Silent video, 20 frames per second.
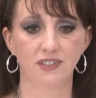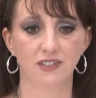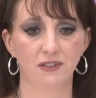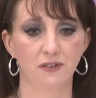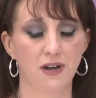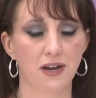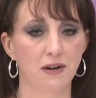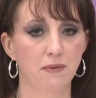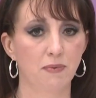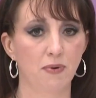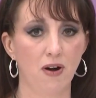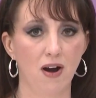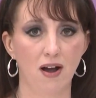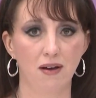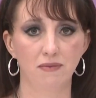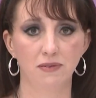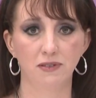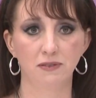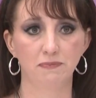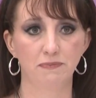You had a
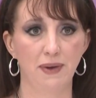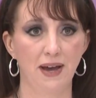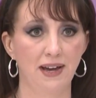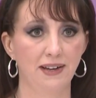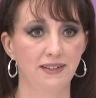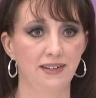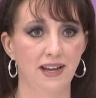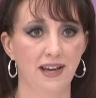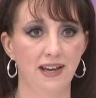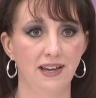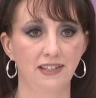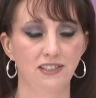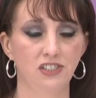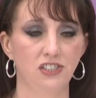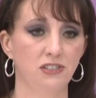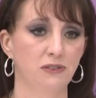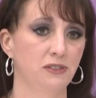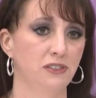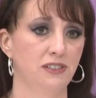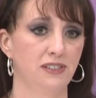problem, bad day,
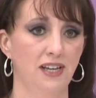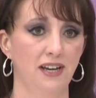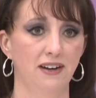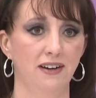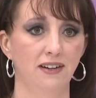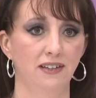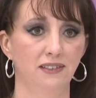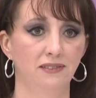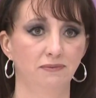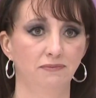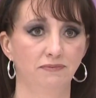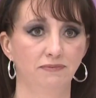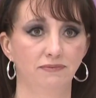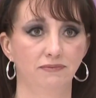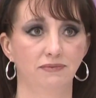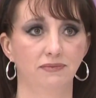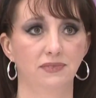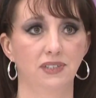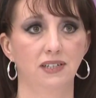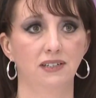she was there,
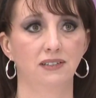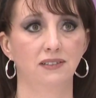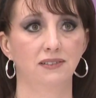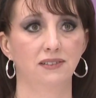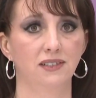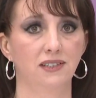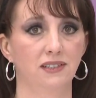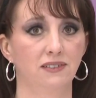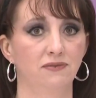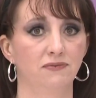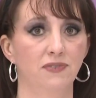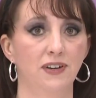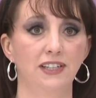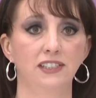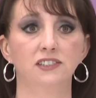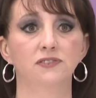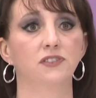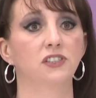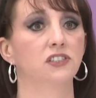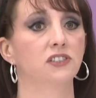and
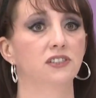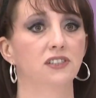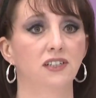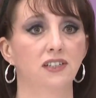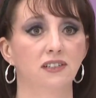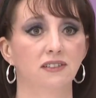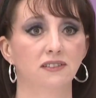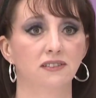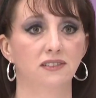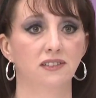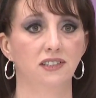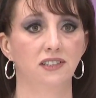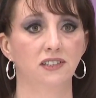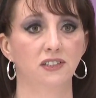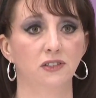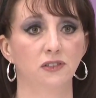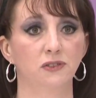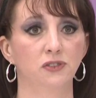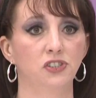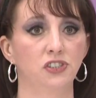vice versa. You
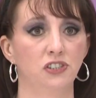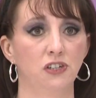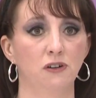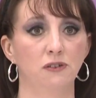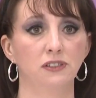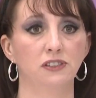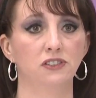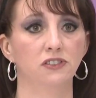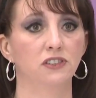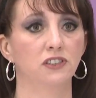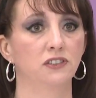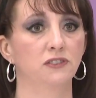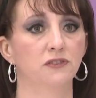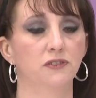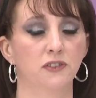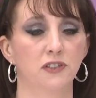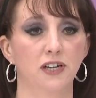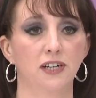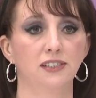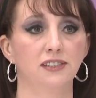know, she always looked
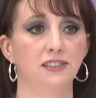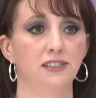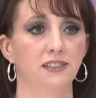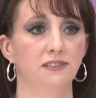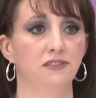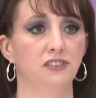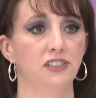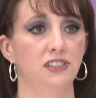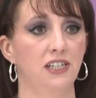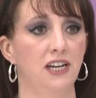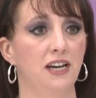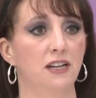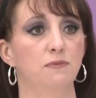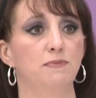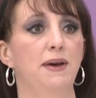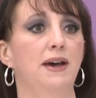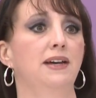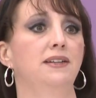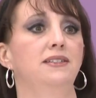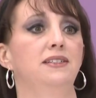for us if she had
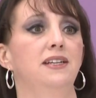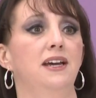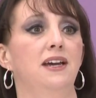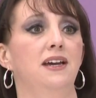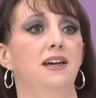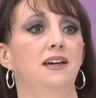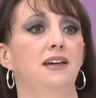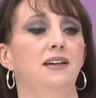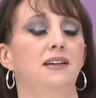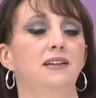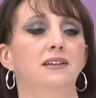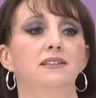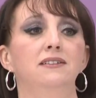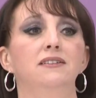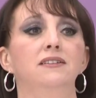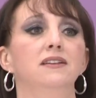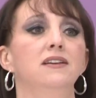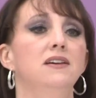a bad day,